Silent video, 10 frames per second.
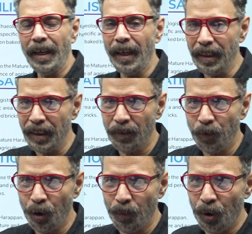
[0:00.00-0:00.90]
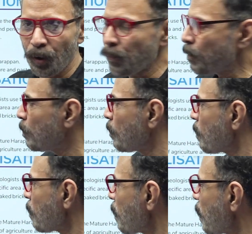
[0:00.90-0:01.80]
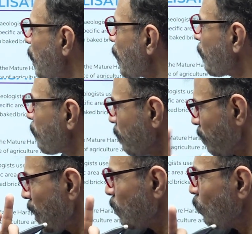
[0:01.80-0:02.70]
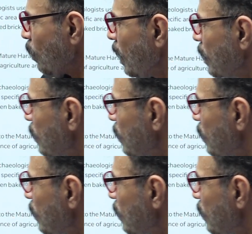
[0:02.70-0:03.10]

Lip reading: in the form of number 1,